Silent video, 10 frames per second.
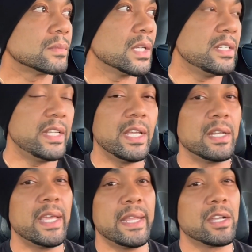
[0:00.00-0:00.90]

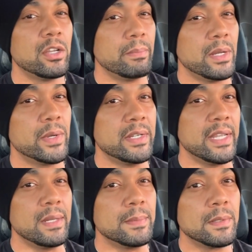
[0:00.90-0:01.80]
DNA that couldn't be
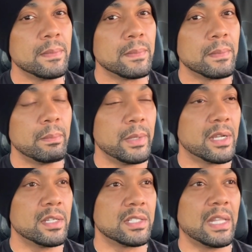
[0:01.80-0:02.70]
redeemed
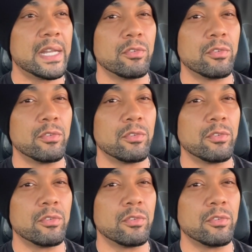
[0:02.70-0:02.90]
because a lot of